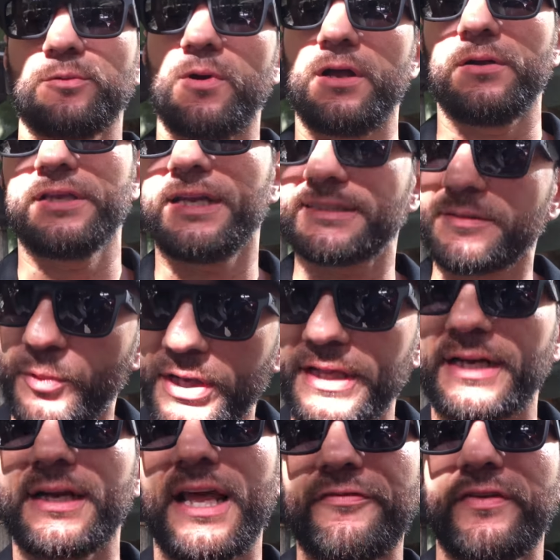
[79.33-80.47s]
it well. He doesn't bring
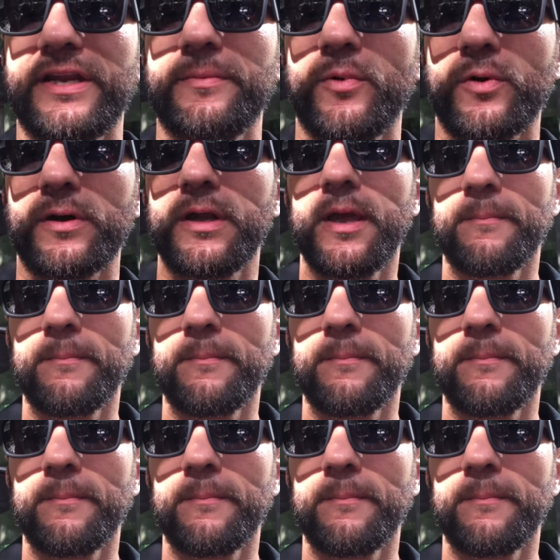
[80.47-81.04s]
it to life anymore.